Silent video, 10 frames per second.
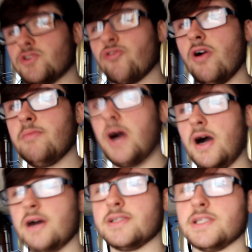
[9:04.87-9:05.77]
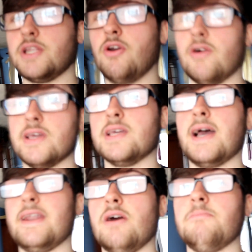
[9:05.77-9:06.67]
trying my hardest to not eat,
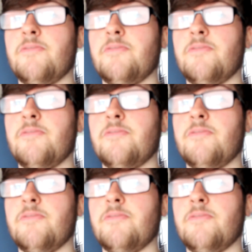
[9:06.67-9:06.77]
and I'm